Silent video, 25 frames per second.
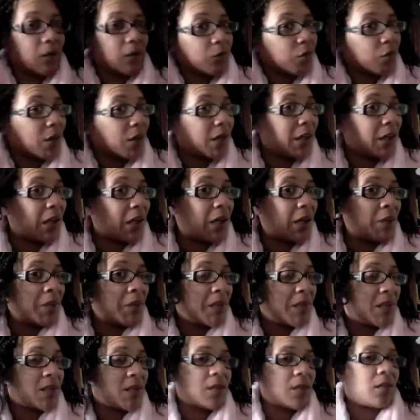I'm trying to keep
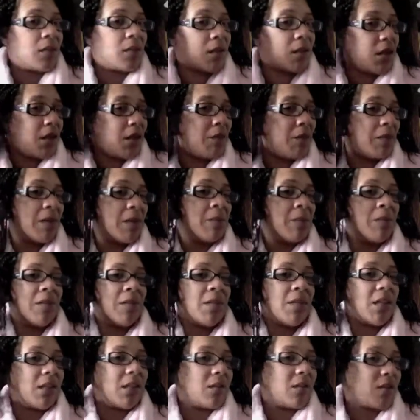this keep a
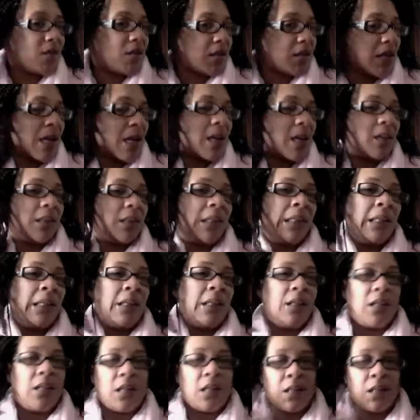protective style in